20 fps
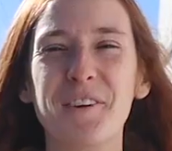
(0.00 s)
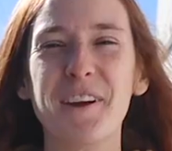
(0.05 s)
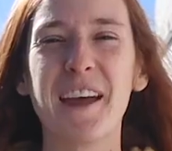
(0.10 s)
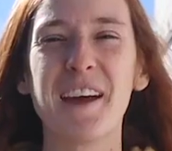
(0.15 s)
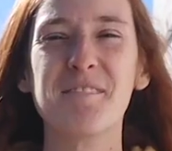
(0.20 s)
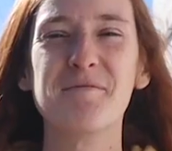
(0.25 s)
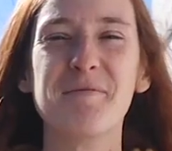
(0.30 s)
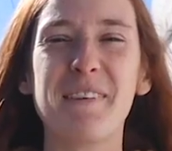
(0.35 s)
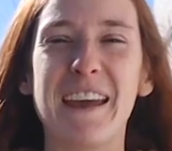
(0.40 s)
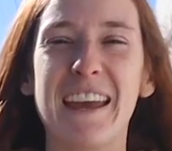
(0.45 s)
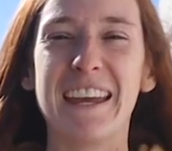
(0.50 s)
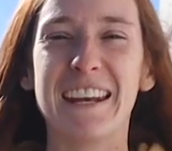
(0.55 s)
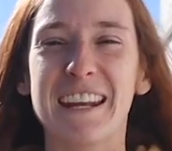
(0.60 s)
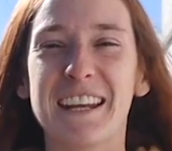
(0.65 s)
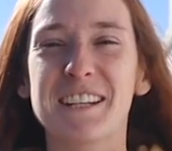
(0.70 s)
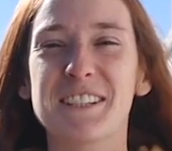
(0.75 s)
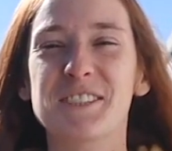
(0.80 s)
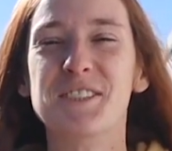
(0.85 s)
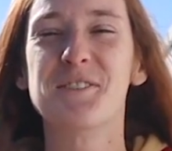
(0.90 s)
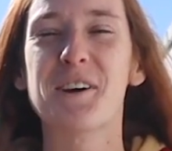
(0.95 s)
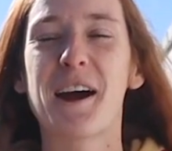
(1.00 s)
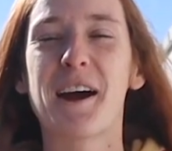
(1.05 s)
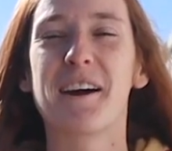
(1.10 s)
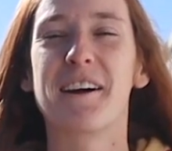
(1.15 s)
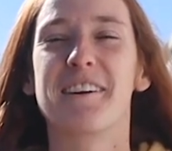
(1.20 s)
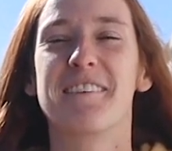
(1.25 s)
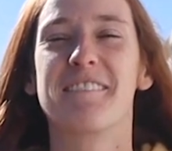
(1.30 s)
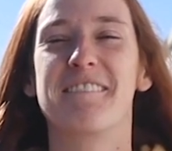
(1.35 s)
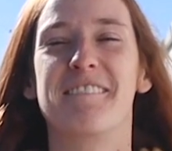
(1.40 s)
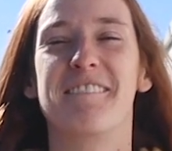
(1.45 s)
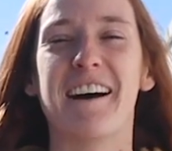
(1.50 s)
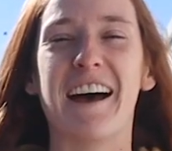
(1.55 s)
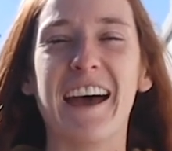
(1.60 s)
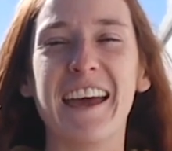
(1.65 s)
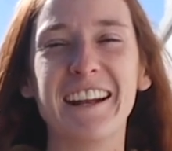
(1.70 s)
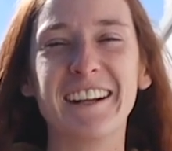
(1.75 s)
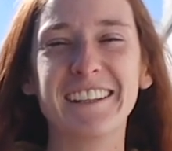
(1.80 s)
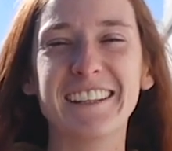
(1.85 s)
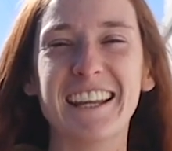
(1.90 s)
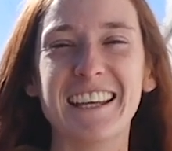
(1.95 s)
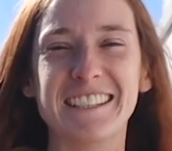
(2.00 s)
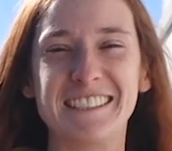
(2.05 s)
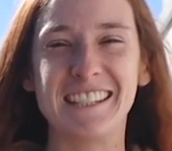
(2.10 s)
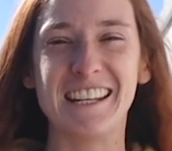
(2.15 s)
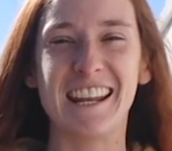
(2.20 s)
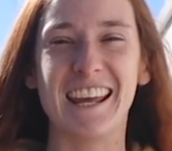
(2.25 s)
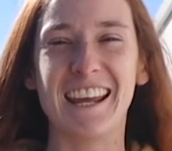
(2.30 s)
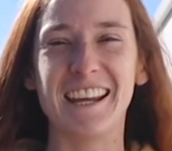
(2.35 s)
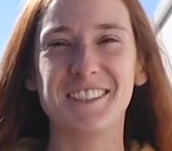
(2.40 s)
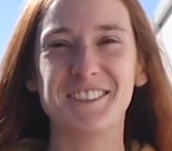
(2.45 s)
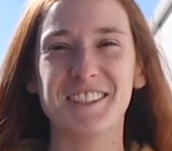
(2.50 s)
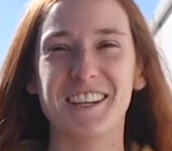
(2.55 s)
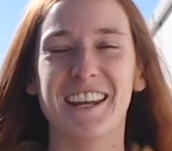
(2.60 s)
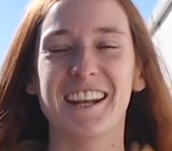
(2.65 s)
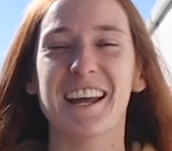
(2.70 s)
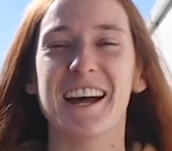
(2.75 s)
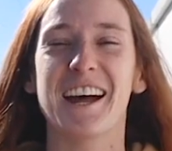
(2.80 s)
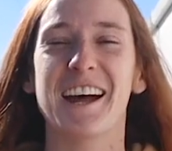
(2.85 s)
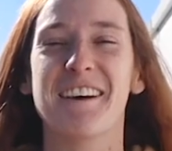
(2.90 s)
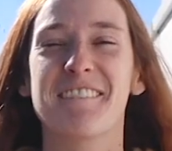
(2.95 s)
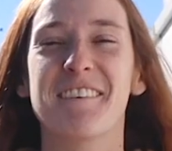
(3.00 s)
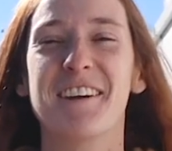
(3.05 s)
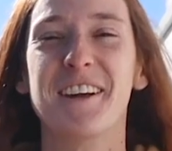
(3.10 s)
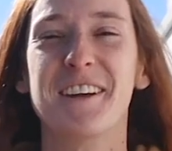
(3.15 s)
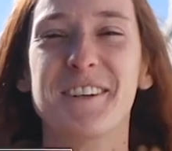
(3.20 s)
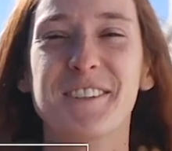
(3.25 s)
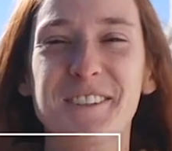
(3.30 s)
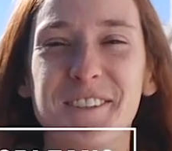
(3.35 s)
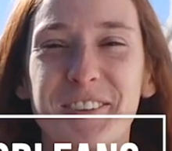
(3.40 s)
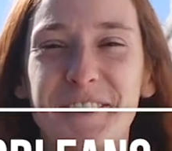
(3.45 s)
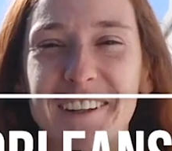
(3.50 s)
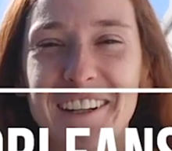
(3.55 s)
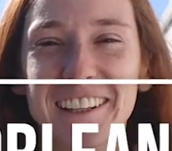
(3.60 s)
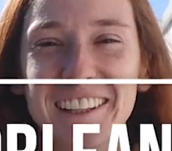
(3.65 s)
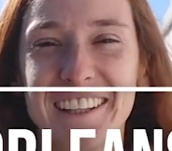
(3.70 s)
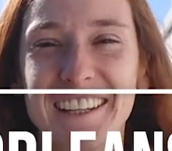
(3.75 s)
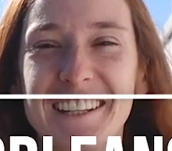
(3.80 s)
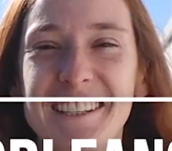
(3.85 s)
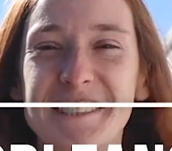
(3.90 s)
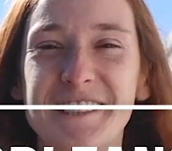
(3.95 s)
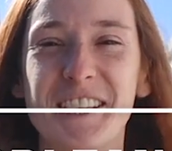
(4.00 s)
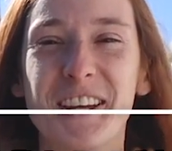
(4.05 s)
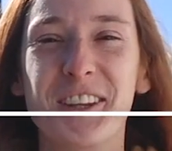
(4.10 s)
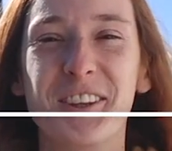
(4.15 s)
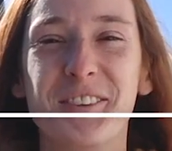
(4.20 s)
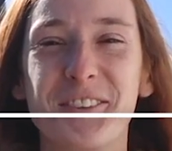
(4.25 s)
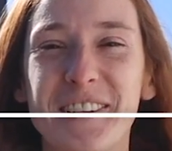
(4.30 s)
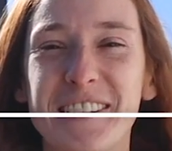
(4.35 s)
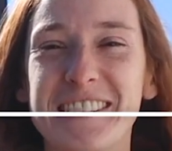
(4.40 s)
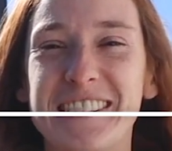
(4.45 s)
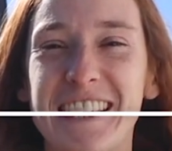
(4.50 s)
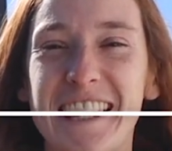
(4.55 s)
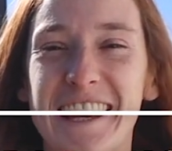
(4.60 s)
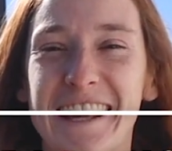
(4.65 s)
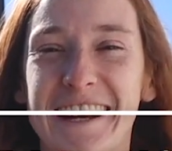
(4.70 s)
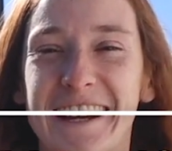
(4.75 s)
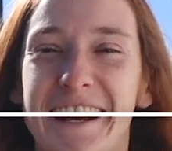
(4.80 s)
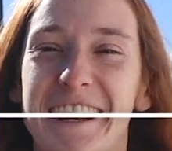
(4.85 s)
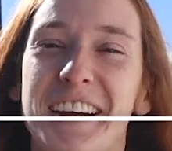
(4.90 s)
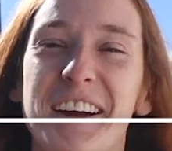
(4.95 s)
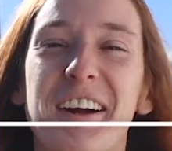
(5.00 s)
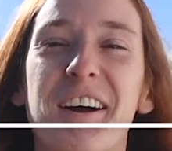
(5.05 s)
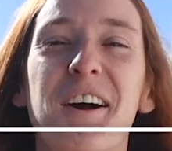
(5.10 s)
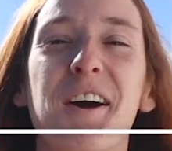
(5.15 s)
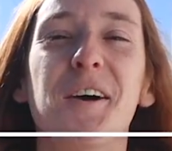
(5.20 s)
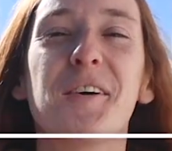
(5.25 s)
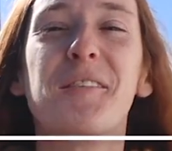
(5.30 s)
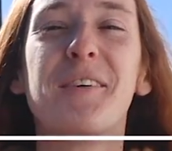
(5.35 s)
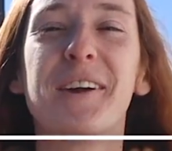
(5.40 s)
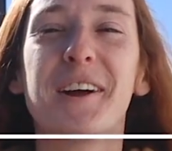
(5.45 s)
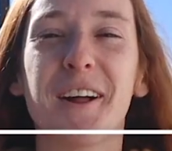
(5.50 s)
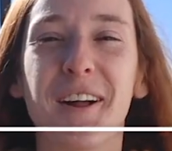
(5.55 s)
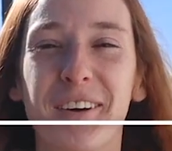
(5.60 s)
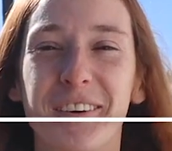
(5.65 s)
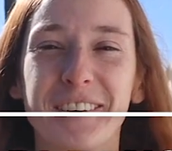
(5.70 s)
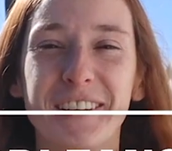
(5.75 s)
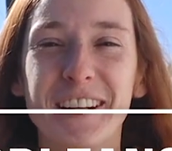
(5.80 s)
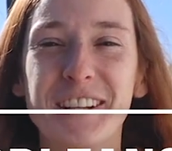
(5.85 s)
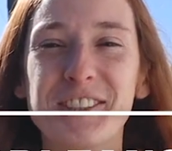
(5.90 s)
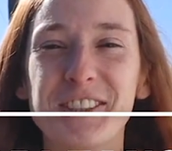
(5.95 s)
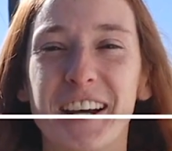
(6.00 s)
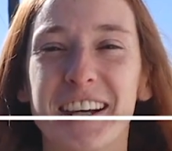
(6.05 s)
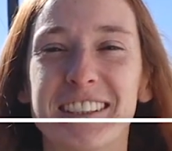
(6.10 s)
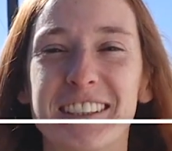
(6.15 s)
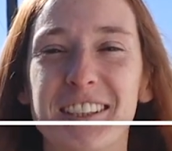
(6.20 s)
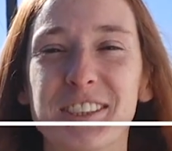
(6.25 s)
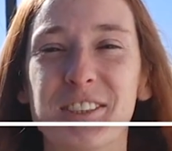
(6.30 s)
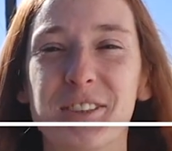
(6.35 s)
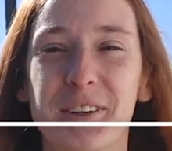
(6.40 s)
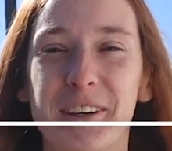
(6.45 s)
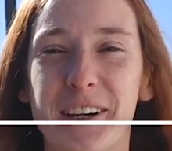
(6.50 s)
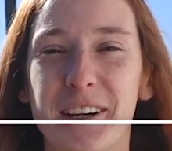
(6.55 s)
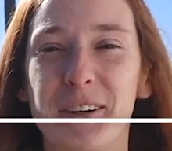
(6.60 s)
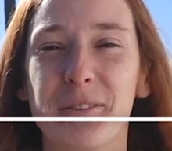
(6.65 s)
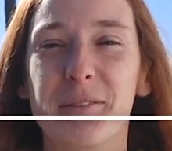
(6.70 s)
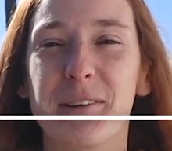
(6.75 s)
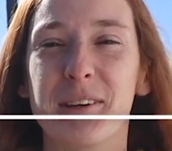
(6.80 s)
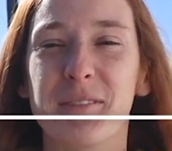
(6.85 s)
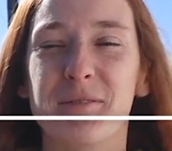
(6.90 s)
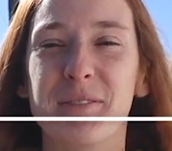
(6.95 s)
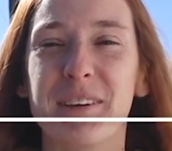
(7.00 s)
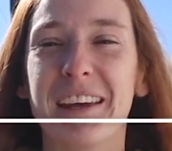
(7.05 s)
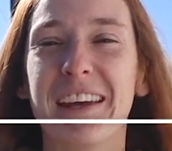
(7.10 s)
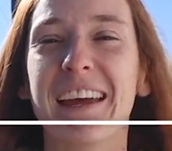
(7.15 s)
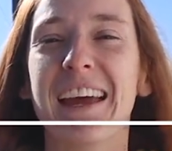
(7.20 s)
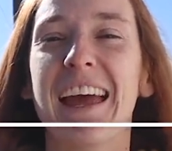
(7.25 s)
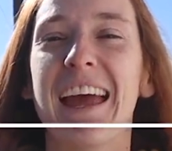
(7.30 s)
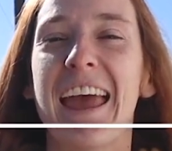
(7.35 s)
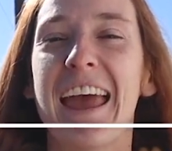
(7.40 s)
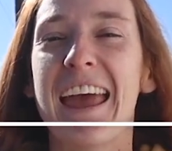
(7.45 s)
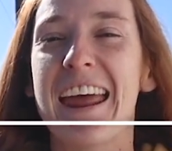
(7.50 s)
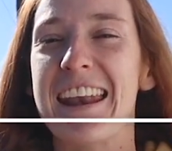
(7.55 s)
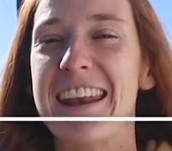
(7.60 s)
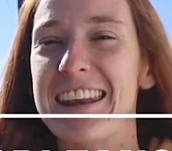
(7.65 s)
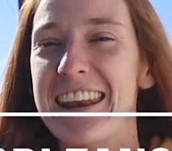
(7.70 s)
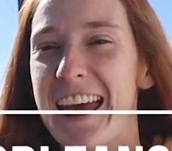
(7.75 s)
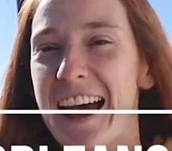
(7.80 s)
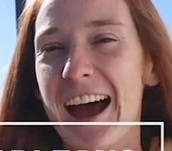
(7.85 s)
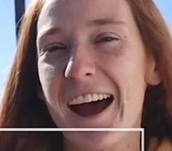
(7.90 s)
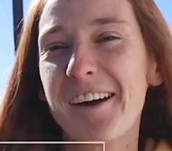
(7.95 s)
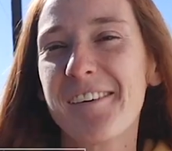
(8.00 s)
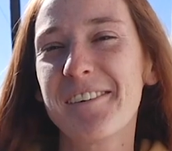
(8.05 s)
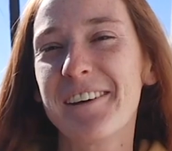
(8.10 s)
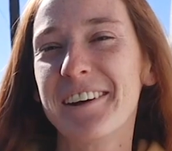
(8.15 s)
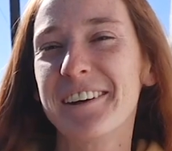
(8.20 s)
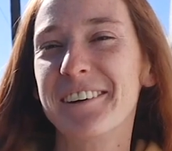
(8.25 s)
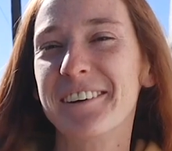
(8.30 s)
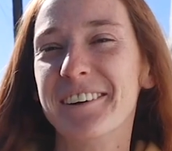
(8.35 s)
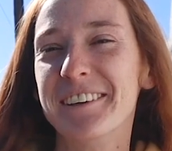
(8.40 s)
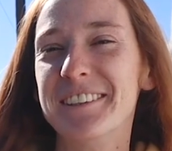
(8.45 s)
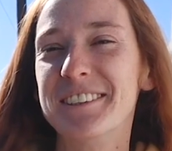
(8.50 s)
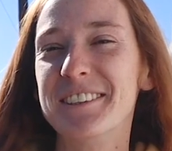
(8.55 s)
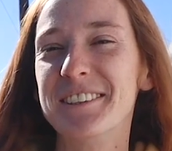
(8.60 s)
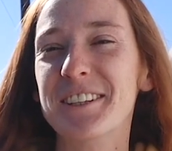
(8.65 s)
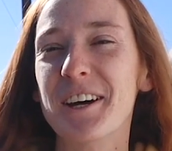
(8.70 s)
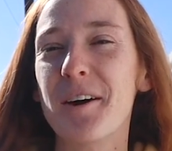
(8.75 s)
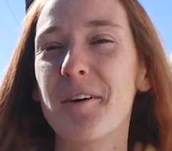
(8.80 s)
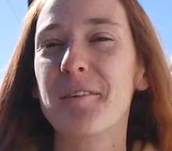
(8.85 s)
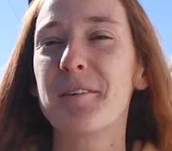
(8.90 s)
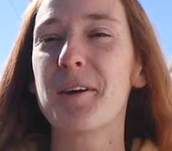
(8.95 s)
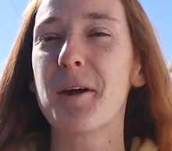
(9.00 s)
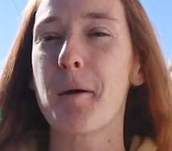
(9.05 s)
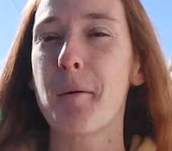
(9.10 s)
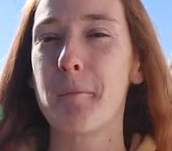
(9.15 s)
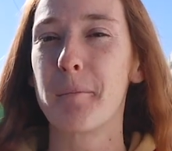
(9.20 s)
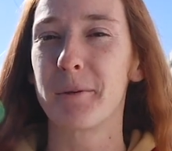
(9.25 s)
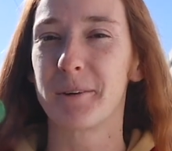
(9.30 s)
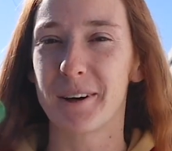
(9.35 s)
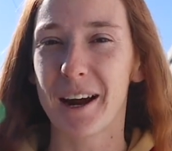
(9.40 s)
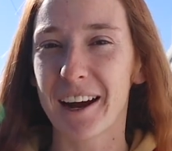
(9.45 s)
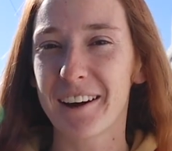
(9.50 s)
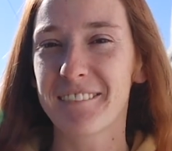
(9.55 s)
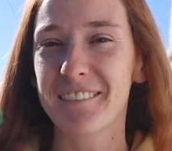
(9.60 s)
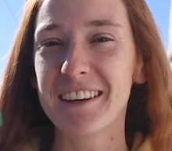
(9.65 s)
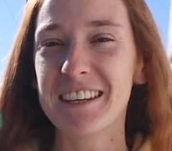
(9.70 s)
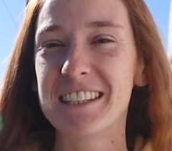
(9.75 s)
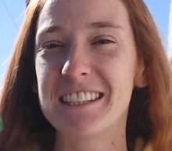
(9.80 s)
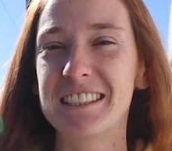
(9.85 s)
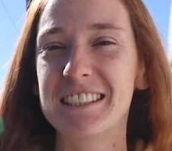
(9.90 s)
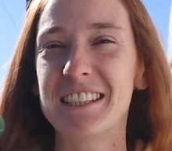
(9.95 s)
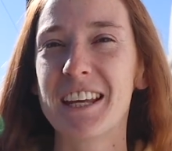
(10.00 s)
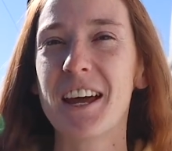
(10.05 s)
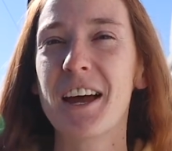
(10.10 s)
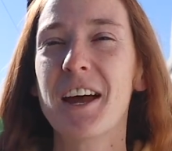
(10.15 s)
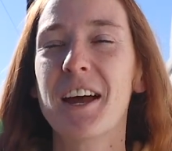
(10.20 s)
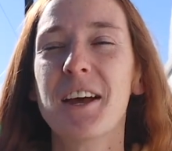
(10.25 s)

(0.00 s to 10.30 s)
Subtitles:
We have made it to our final destination of New Orleans, Louisiana. We already checked into our Airbnb and now we are going to go get breakfast.